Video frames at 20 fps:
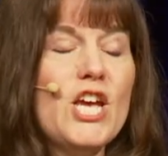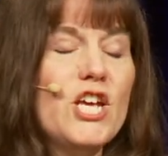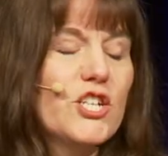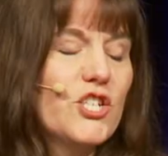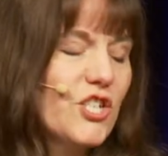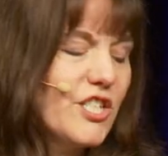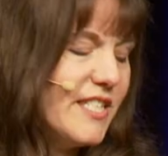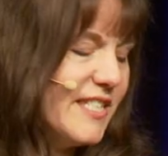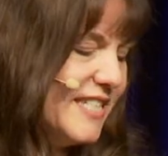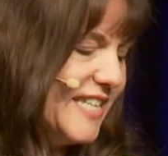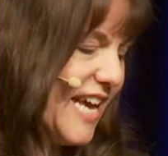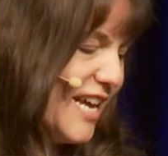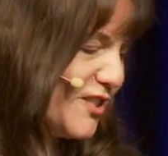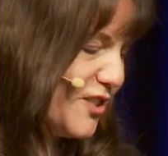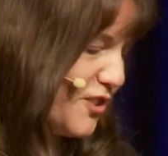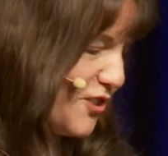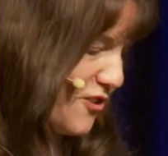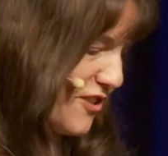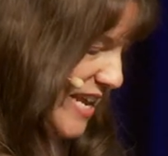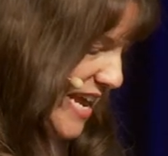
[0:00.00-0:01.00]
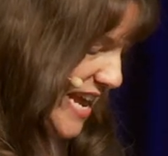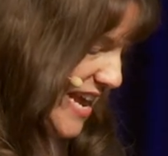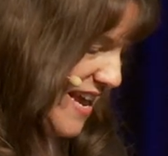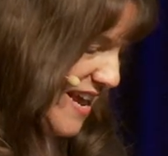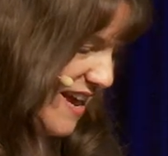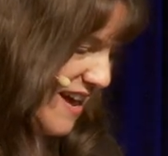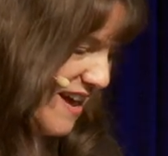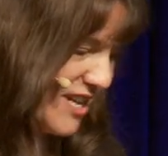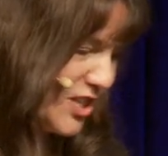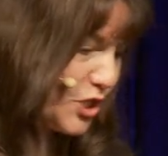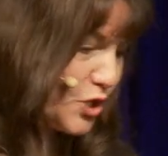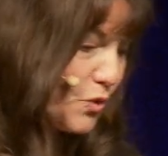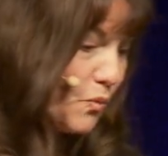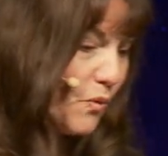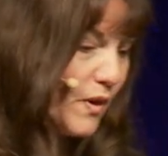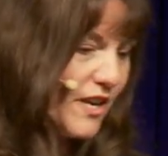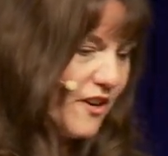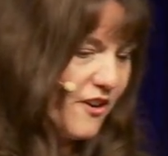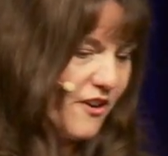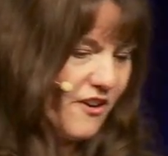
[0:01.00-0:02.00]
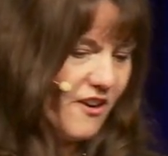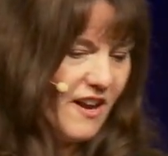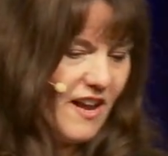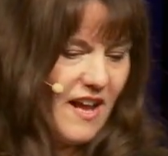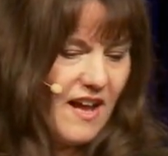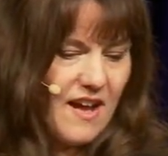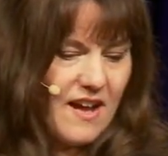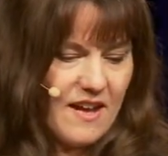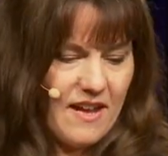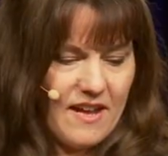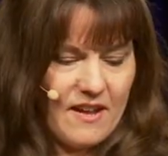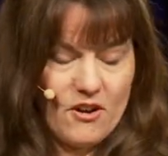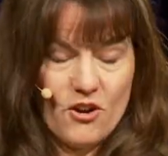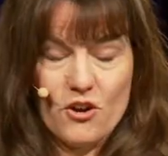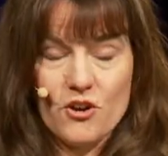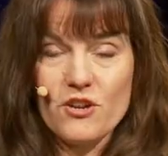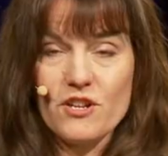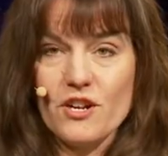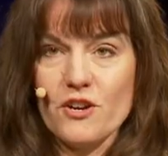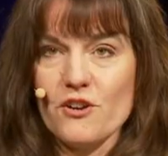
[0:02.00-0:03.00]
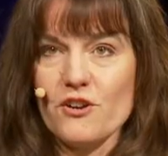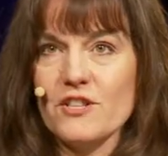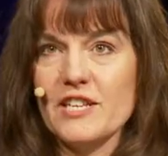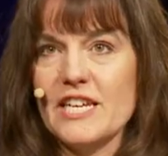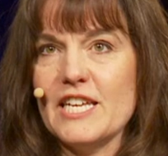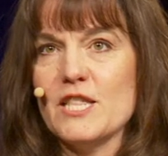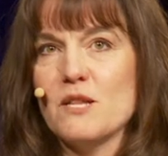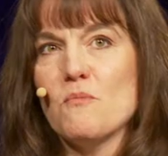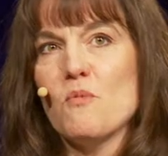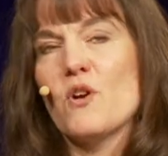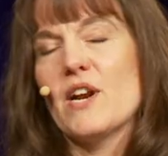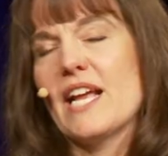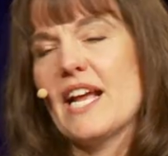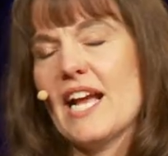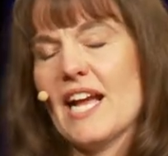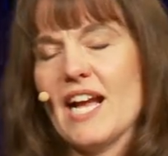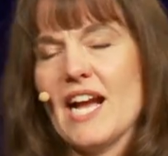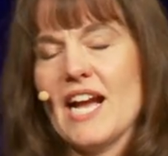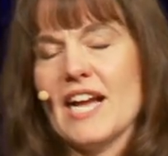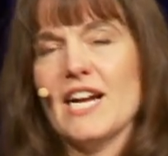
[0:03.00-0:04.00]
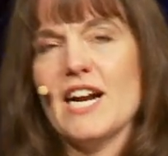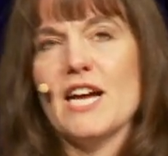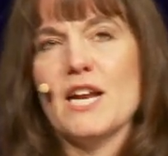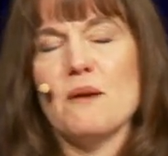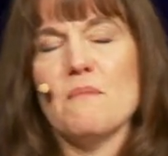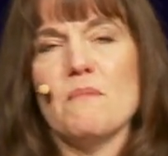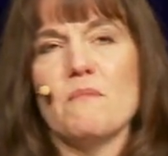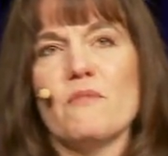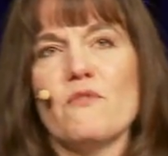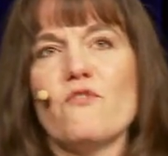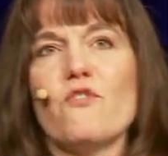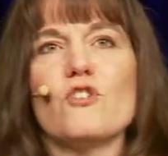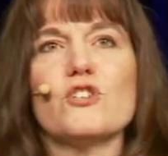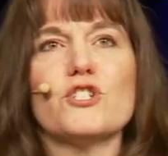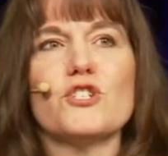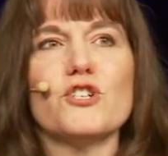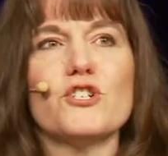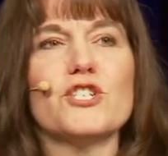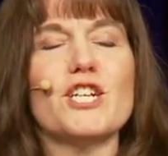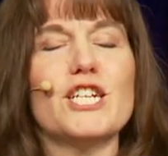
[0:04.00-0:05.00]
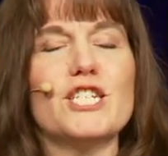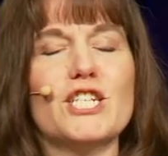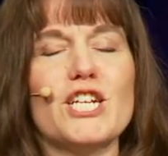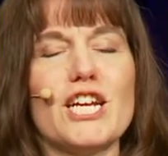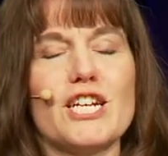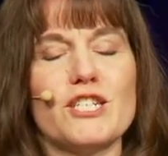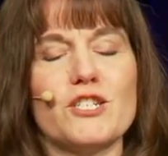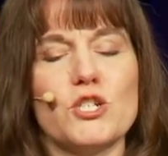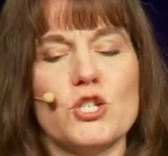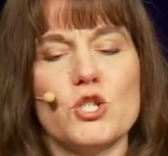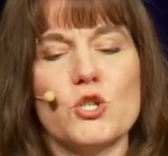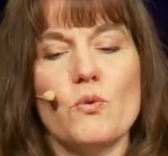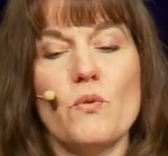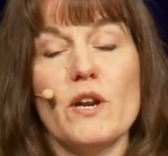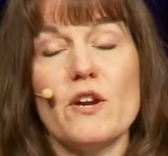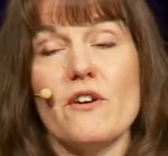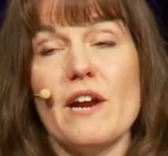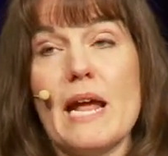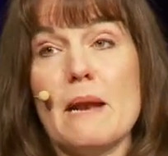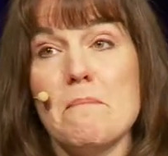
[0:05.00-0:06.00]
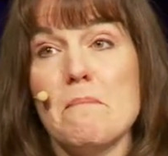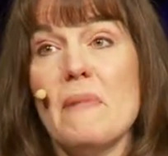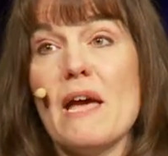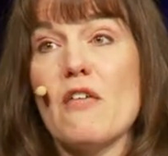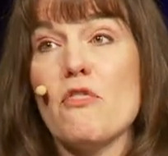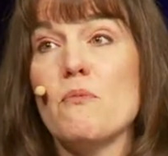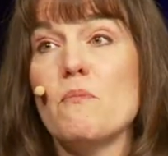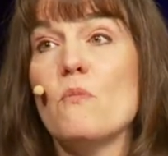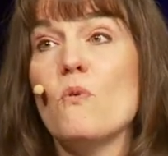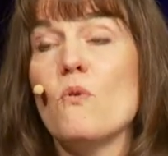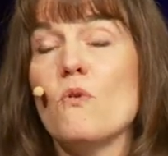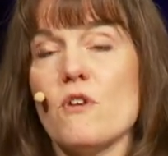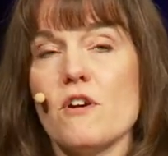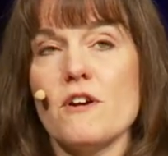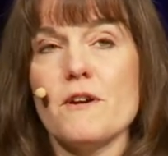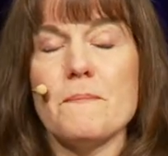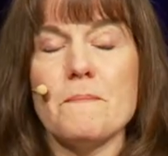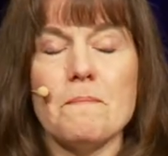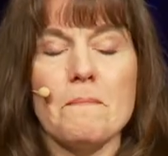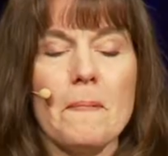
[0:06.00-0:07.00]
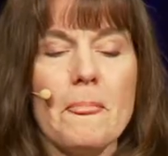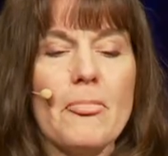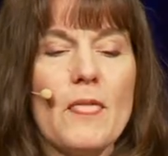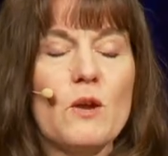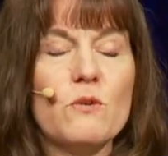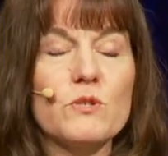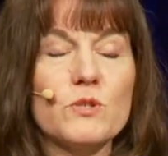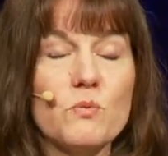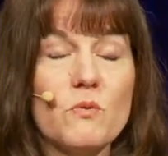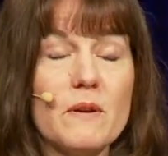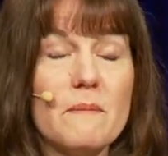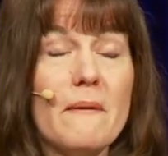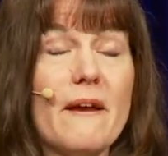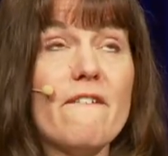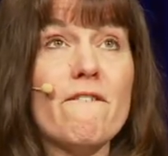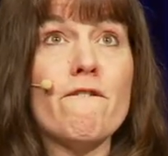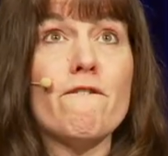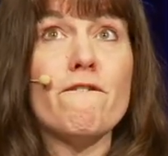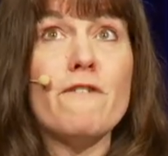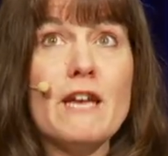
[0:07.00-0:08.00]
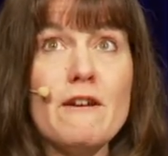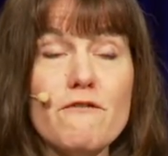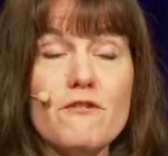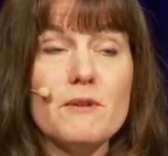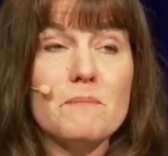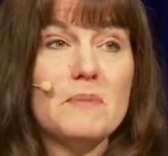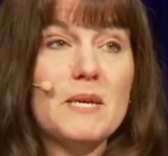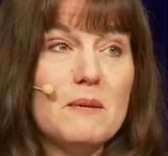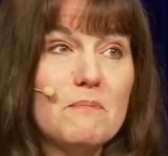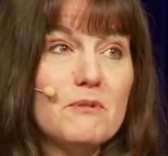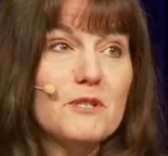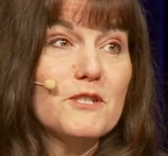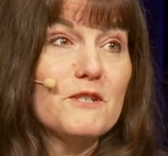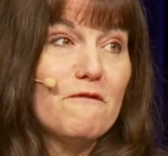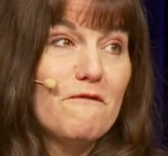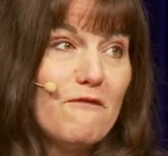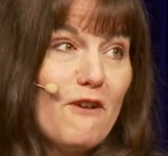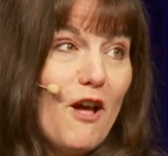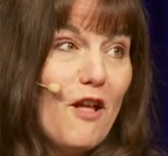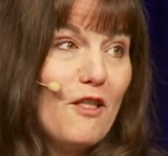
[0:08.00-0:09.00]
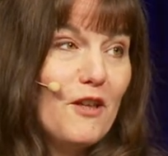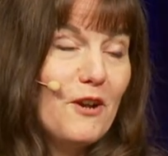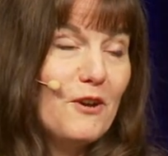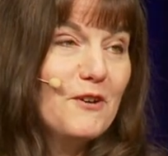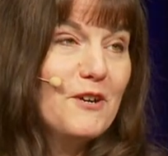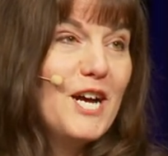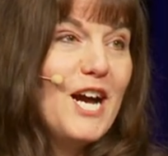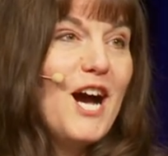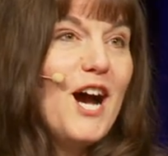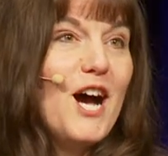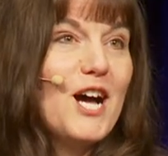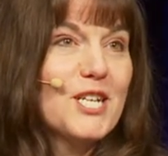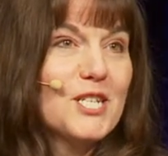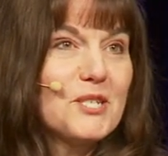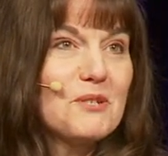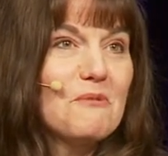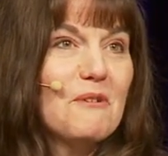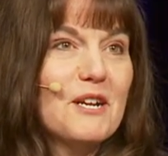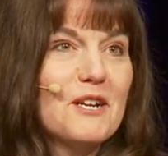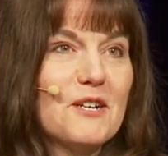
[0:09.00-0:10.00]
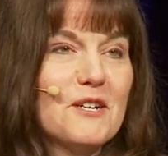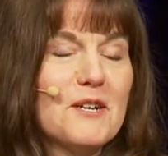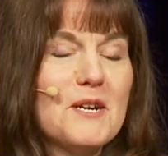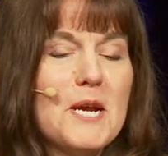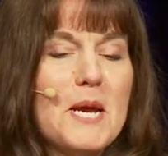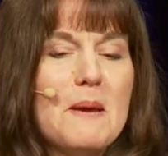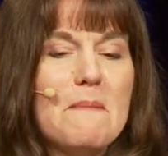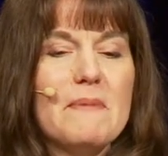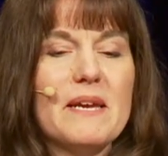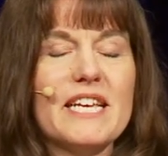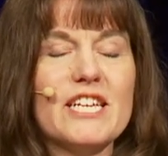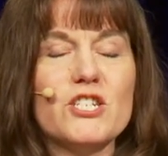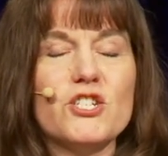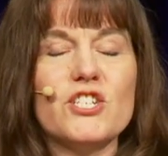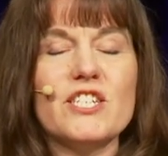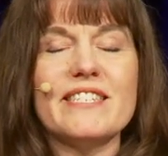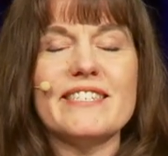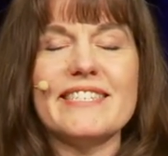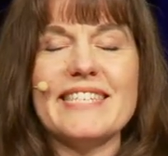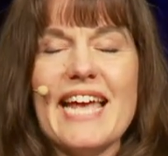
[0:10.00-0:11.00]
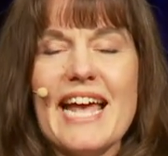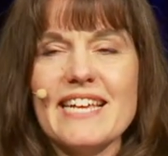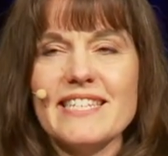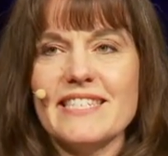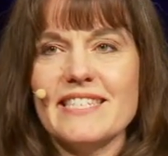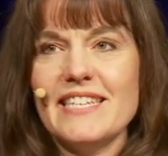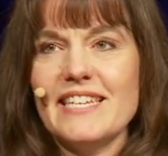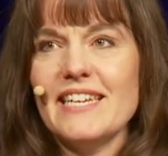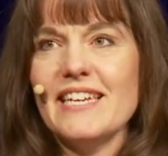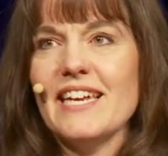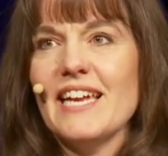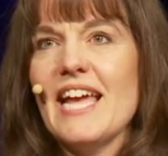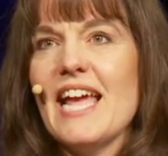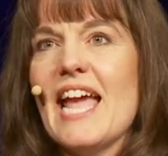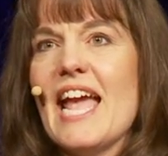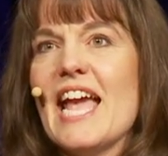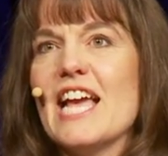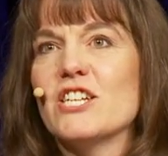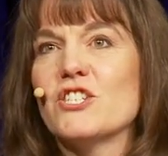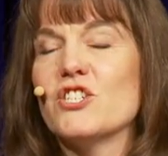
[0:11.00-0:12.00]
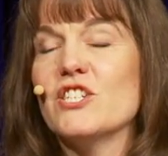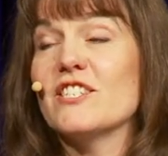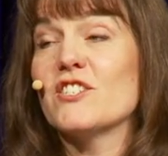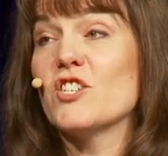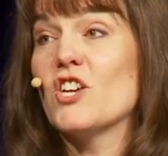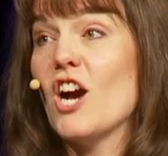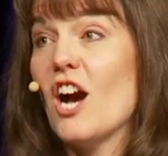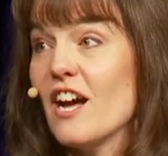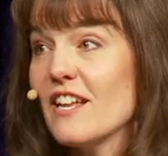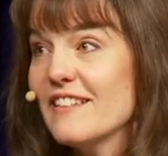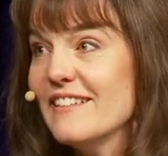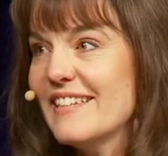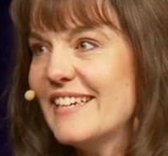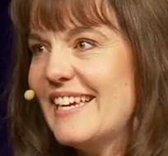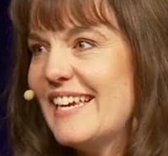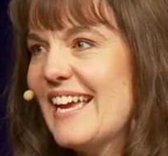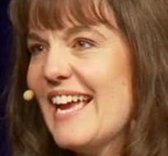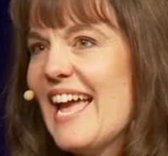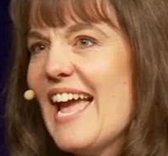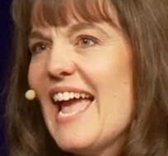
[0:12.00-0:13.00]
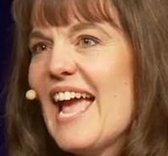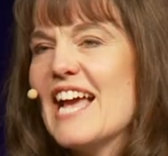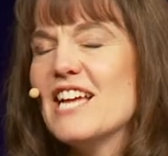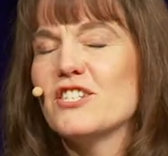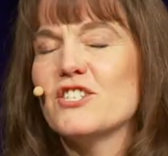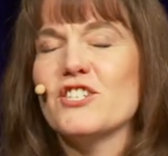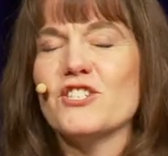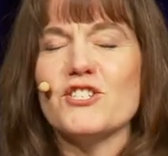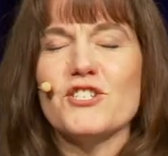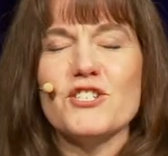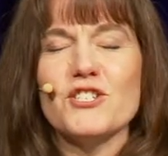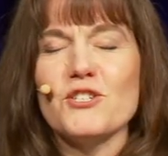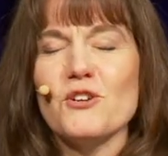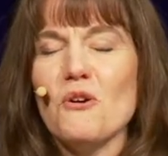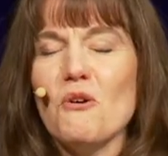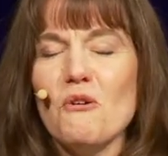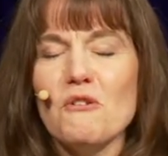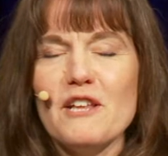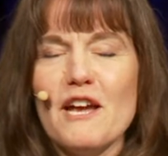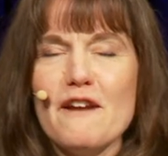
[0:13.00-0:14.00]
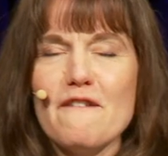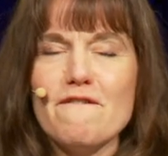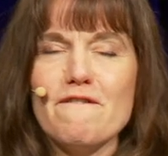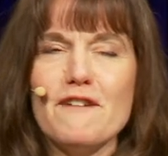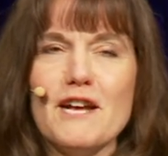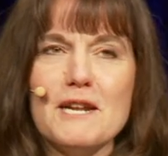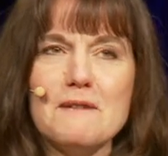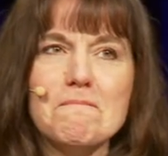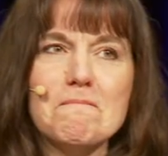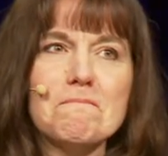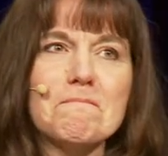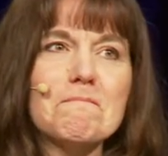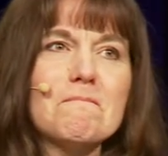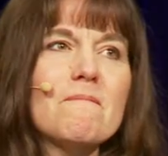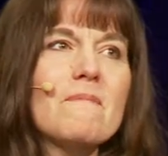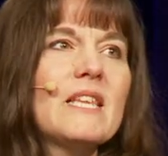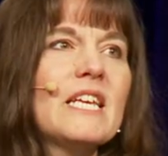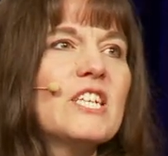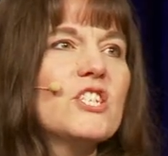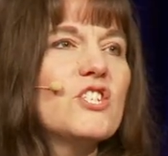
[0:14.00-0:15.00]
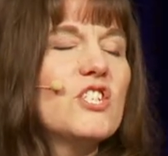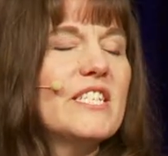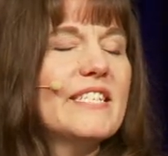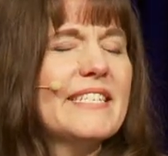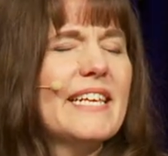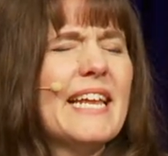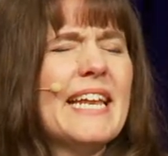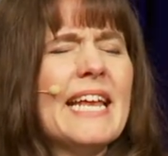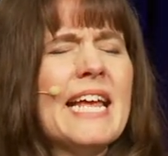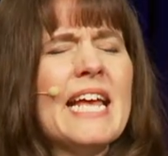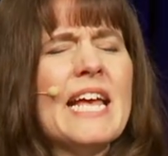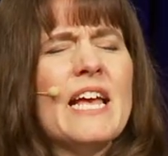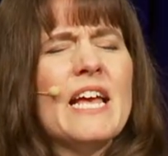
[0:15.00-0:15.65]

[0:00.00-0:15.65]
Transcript: Just yesterday on Twitter, uh, early in the morning, I, I got up before church, I checked Twitter, and Beth Moore, who is one of my favorite people to follow on Twitter because she's sassy and she's godly and she's just a whole lot of fun, she said,